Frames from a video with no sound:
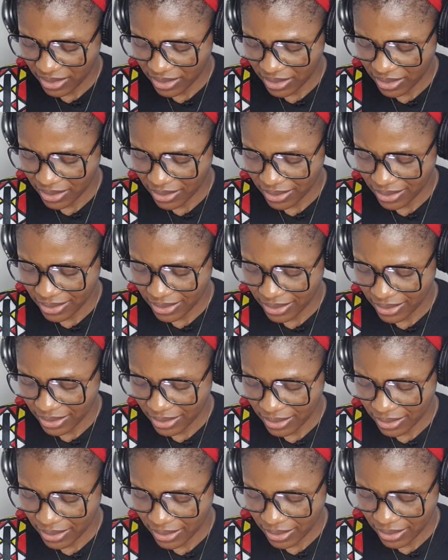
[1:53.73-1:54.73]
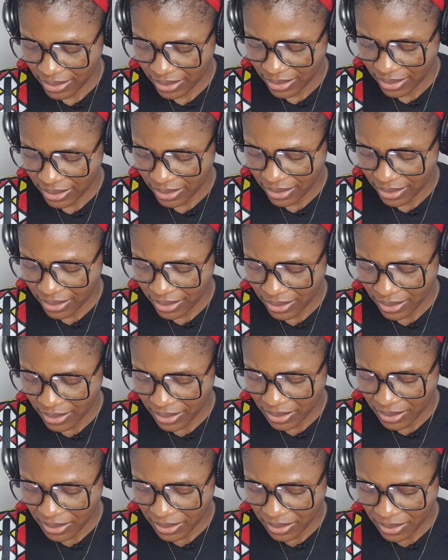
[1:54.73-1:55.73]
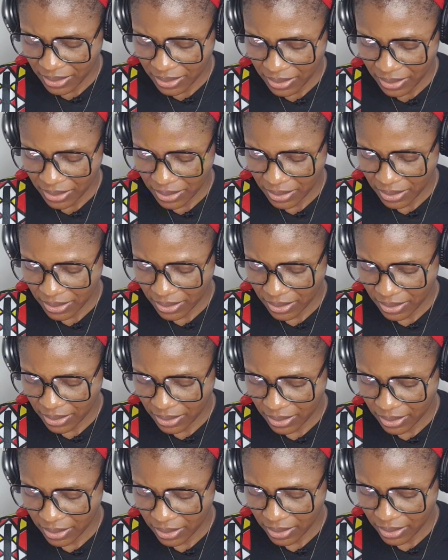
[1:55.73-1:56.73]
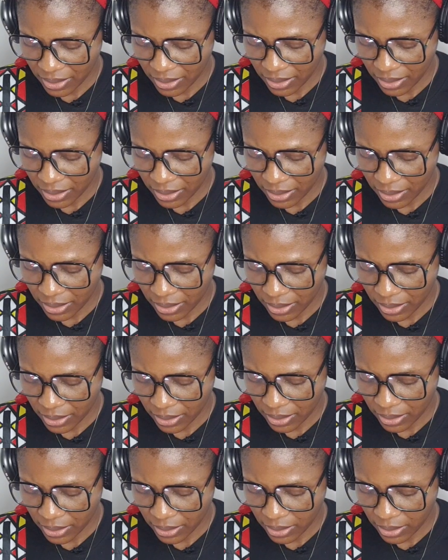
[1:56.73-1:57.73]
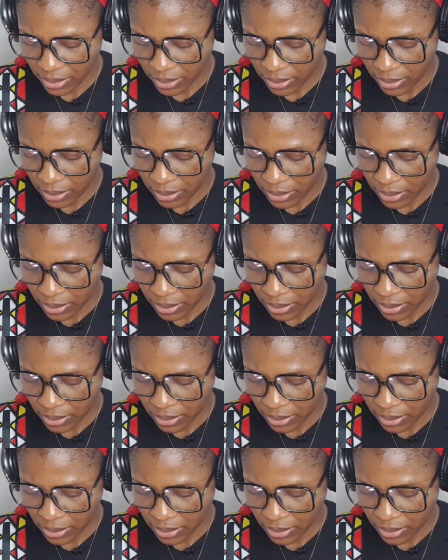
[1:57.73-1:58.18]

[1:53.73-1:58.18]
This person isn't speaking.